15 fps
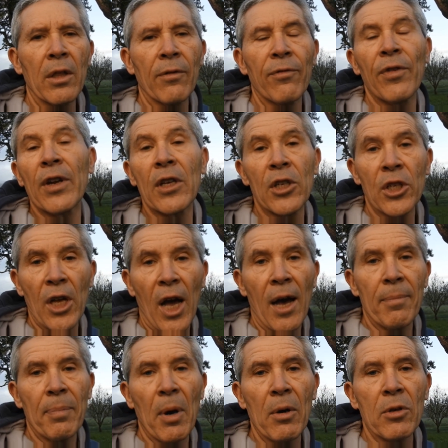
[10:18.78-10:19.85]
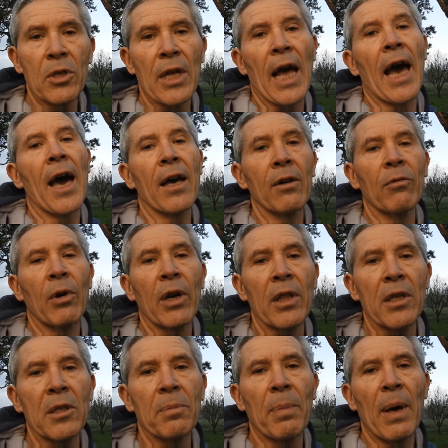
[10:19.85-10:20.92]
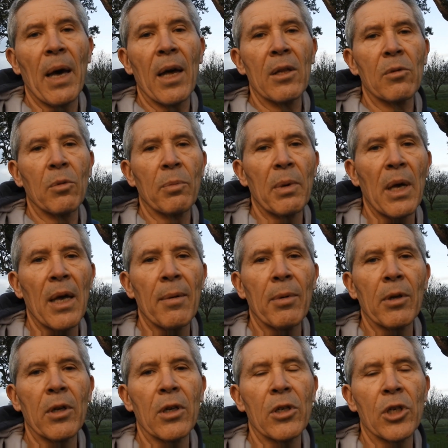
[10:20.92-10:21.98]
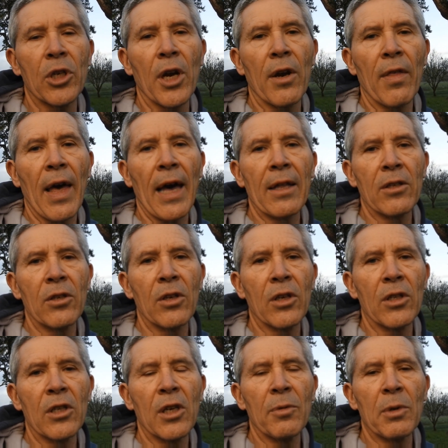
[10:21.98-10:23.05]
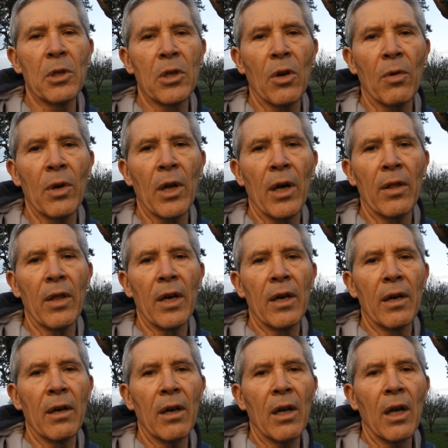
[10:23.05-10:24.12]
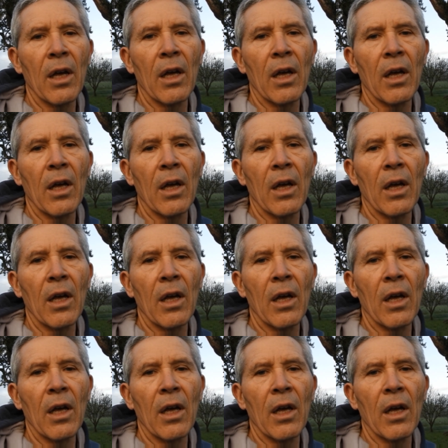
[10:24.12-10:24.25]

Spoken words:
the finished compost out of one of these beds, we'll be able to share that so you can see what's going on there.